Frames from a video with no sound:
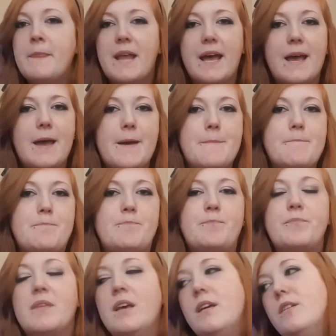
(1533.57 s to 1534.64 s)

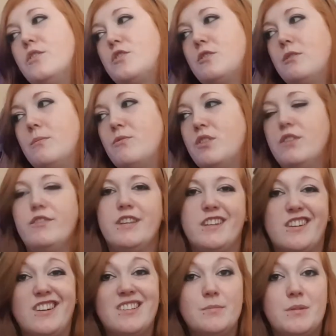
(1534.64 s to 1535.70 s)
So I'm really
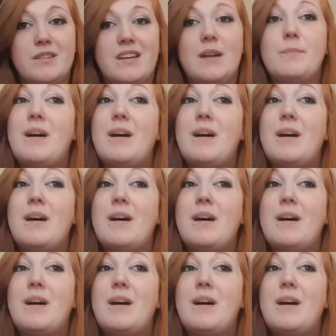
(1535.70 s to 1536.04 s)
gutted about that.